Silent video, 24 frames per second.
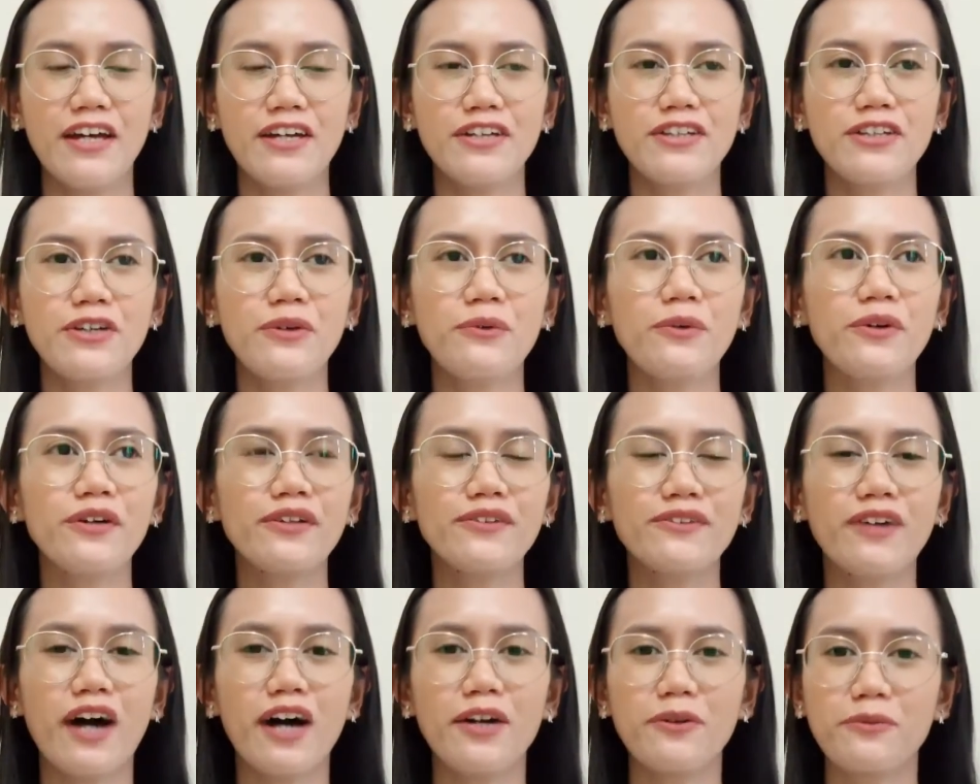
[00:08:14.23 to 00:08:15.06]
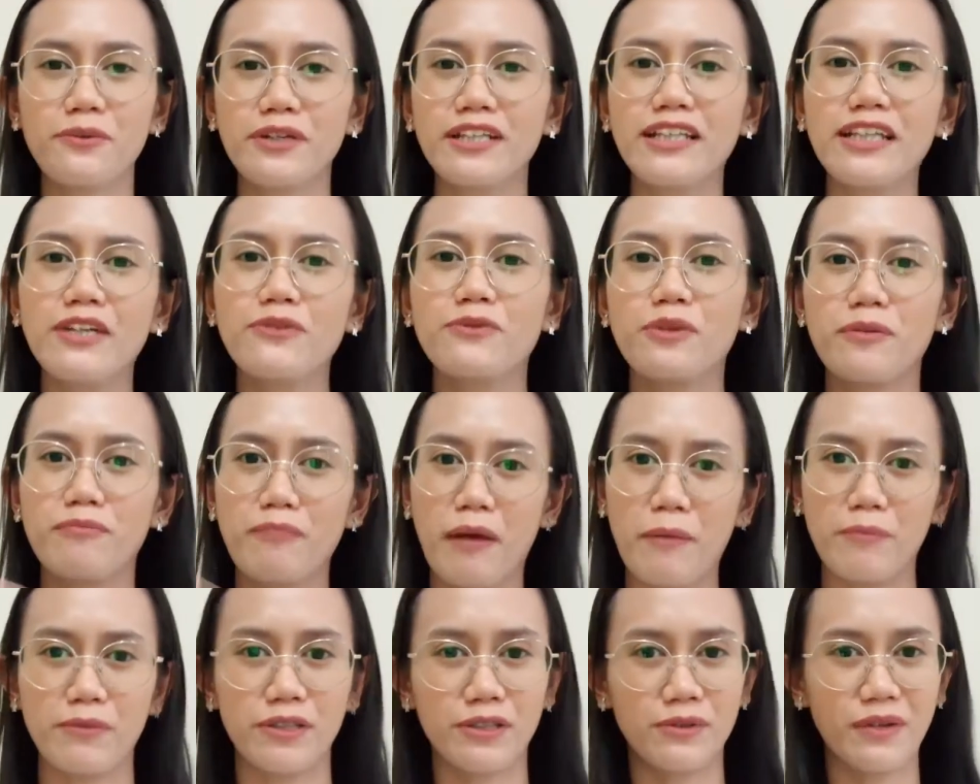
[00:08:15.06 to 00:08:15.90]
you will not really
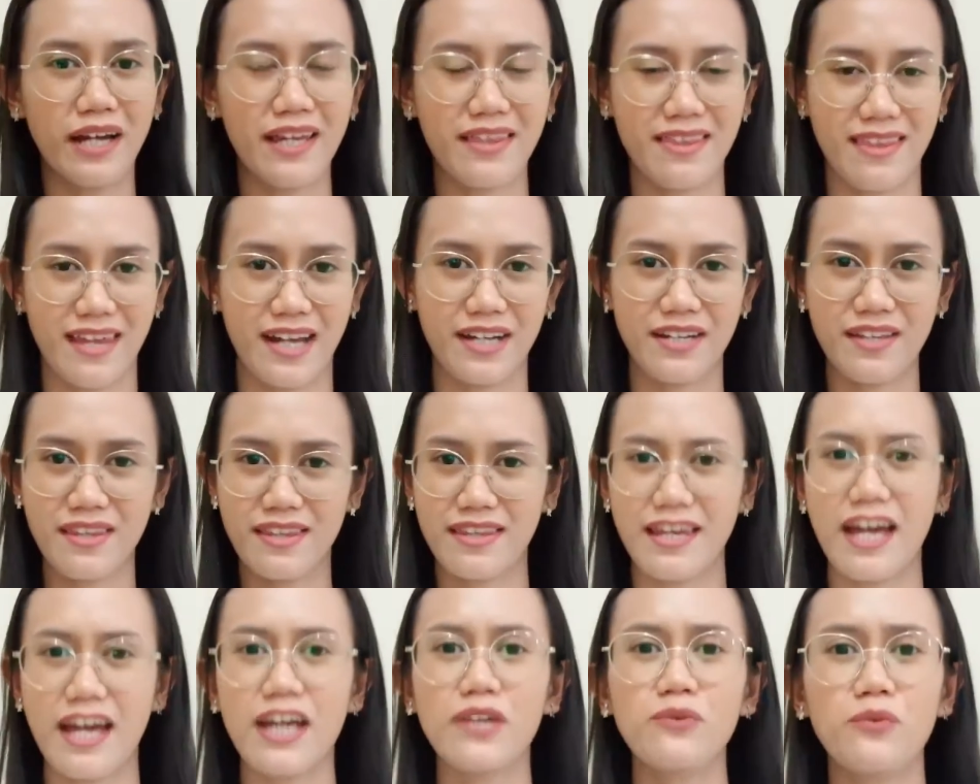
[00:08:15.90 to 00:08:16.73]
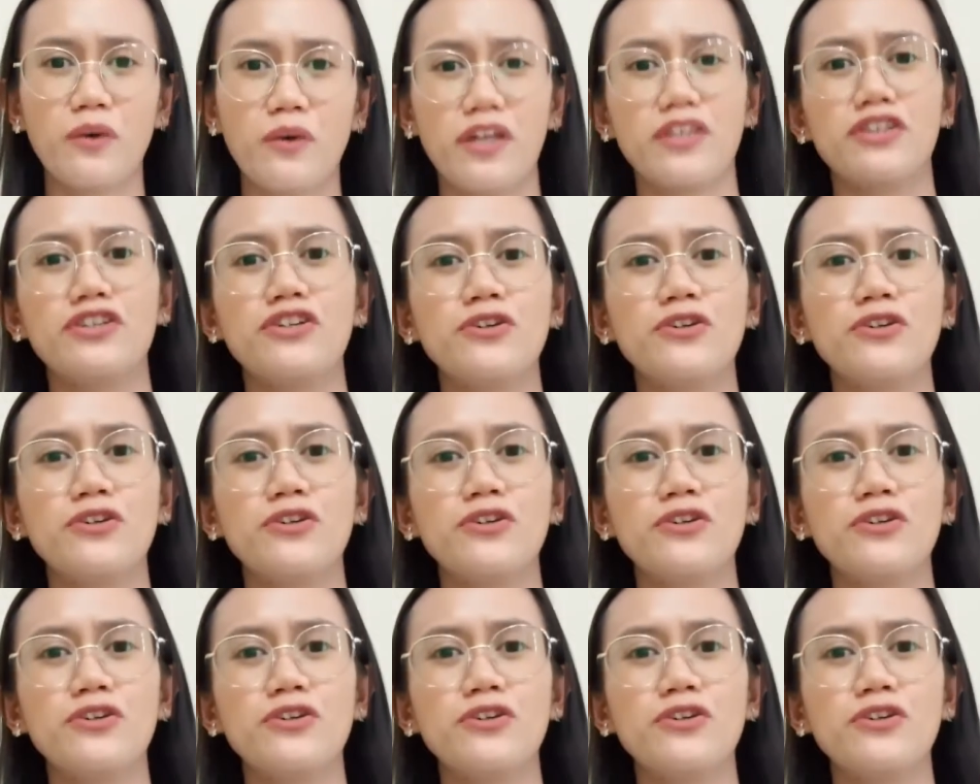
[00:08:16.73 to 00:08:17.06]
remember right there and then when